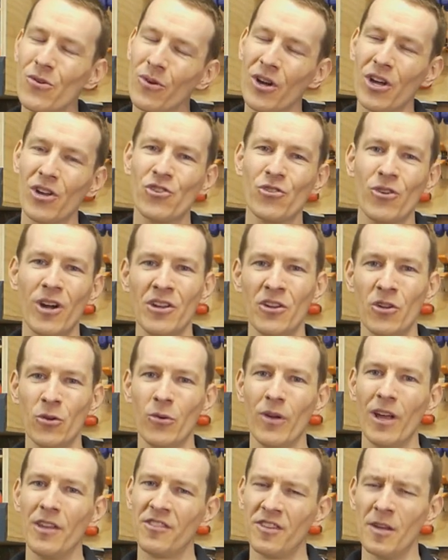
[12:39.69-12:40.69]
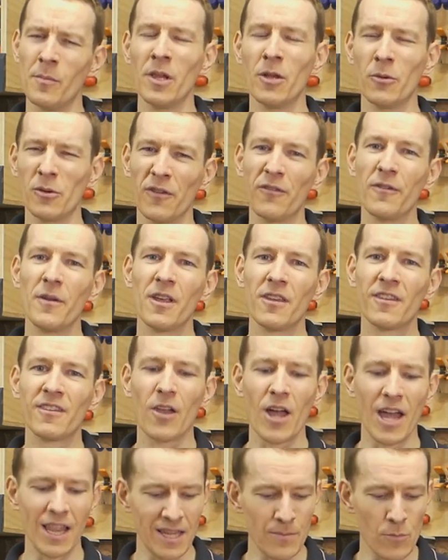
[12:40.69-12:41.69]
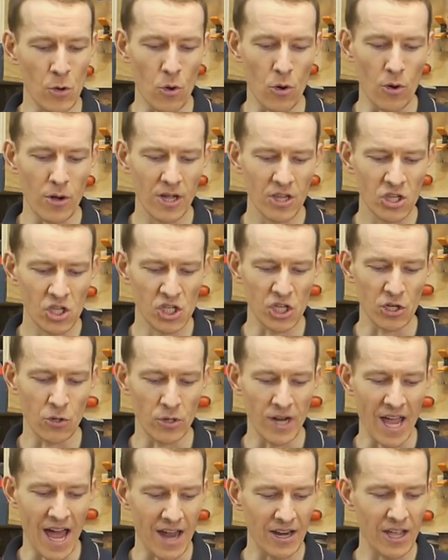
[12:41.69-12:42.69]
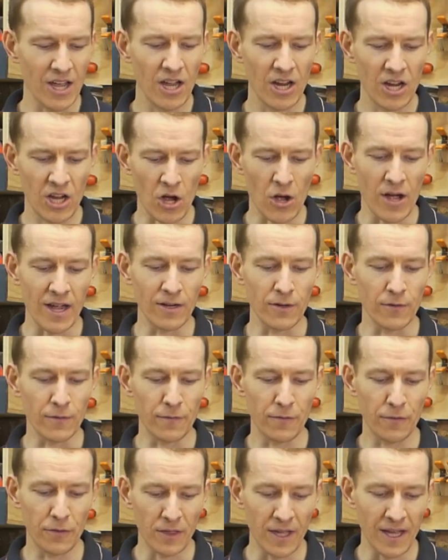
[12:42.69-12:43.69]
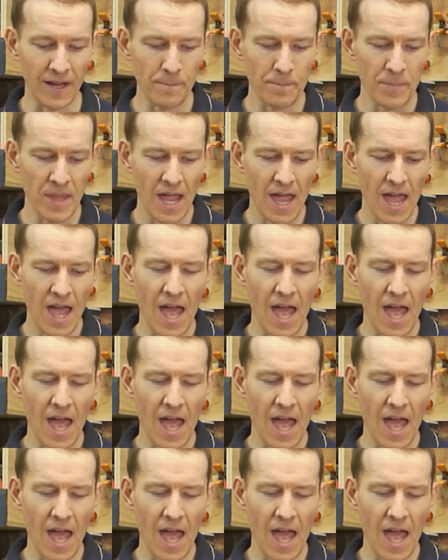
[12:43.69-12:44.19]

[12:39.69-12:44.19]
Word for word: I'm going to try and do a similar, if slightly more chilled out kind of thing.